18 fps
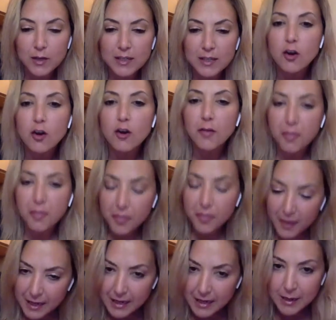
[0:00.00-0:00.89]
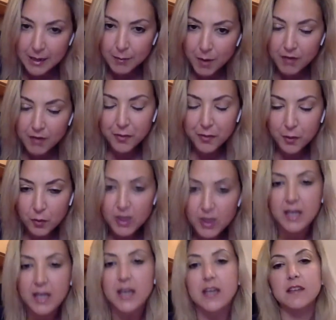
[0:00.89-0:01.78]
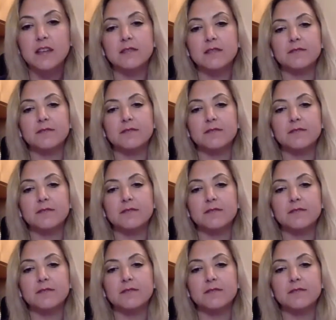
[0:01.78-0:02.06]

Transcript: What is our theme of the week?